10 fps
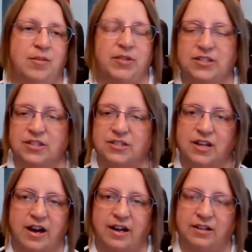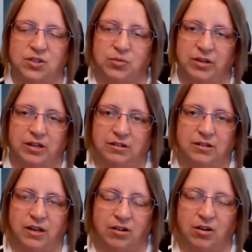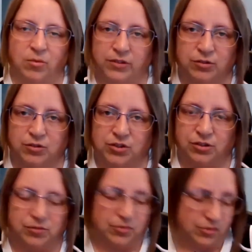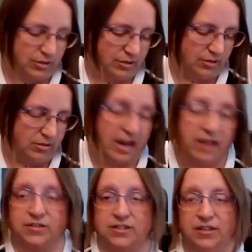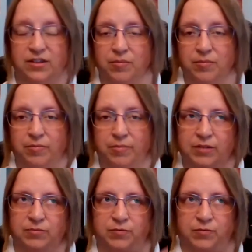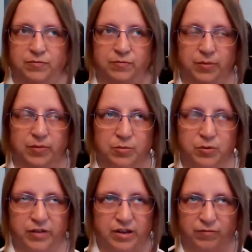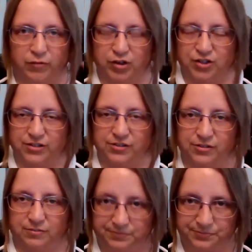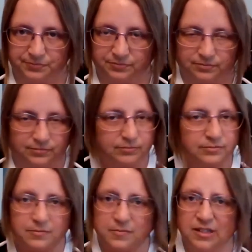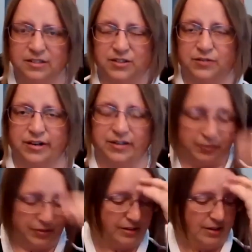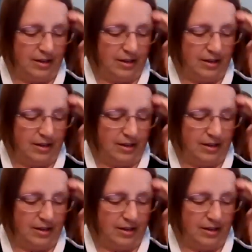But this is not doing at all what those shows. I haven't seen them, but from the movie versions, this is very different.